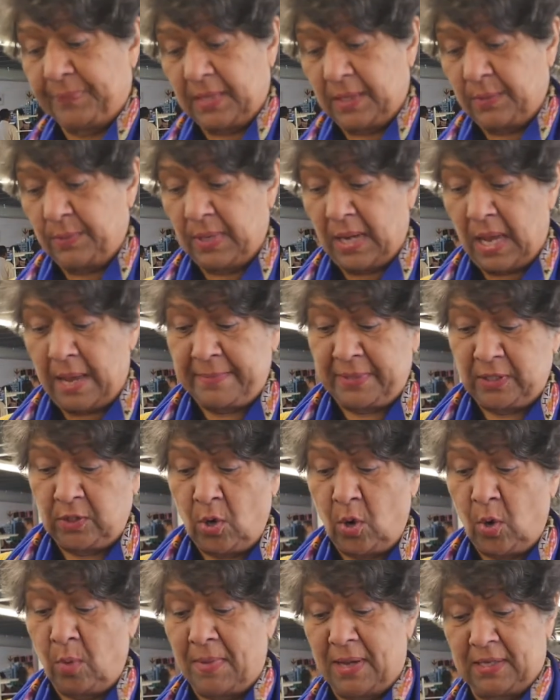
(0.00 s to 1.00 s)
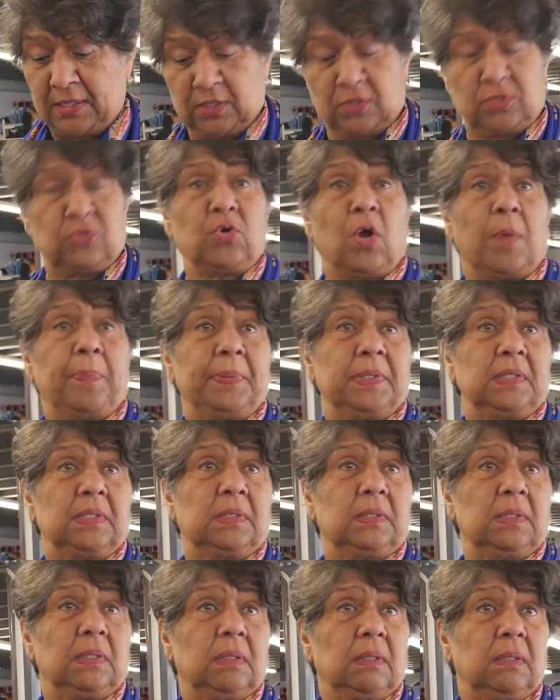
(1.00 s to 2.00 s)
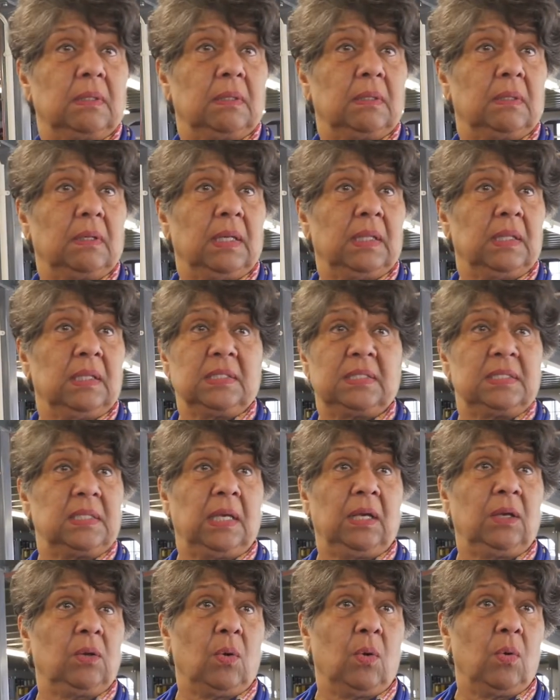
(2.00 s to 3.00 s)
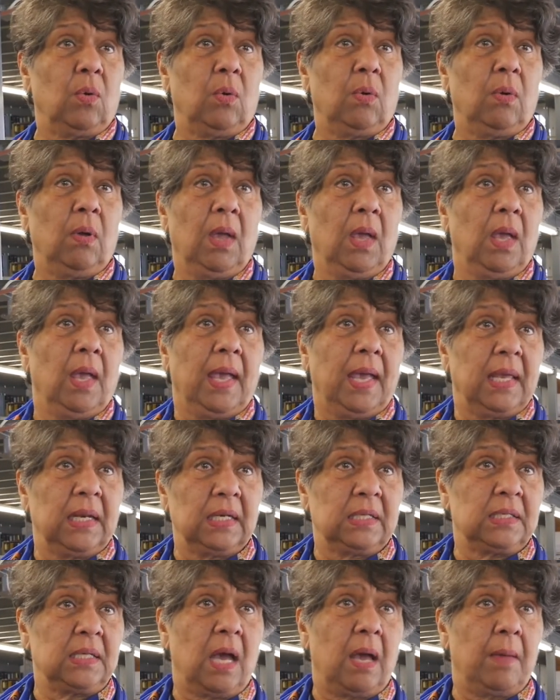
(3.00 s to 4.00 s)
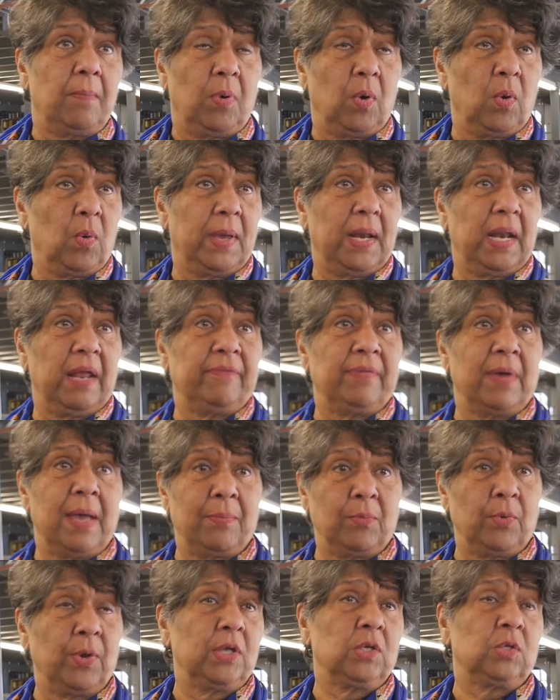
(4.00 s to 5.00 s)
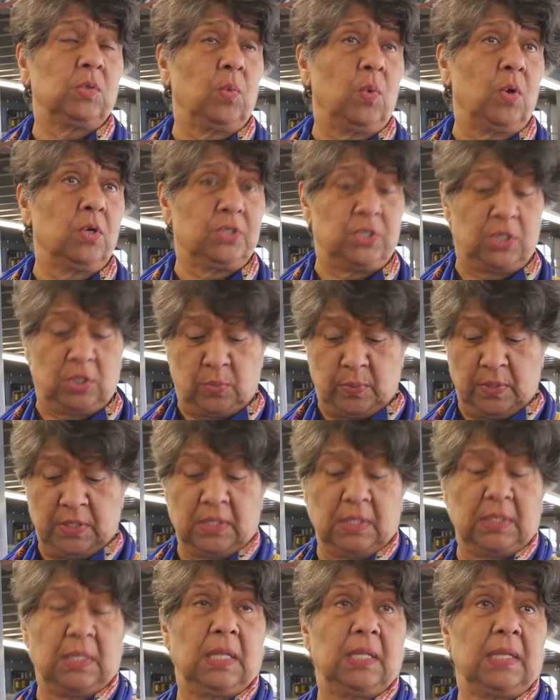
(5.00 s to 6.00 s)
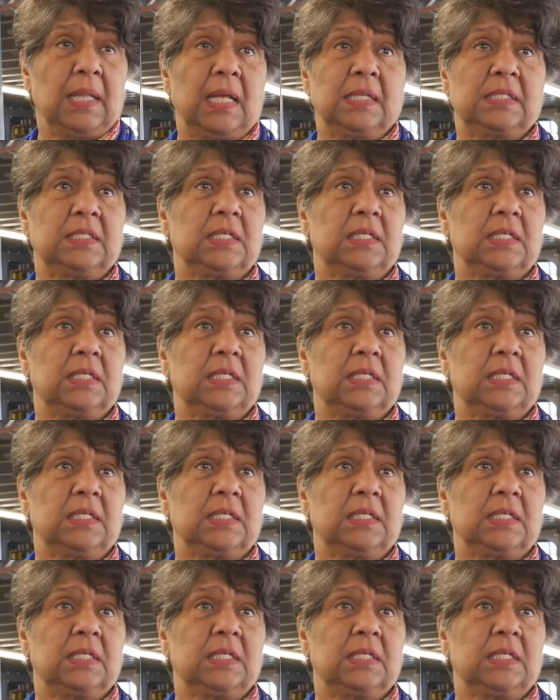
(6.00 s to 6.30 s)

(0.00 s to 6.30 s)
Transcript: when I'm at home, I just drop it in the sink or in a tub or whatever I'm going to wash it with, and then that's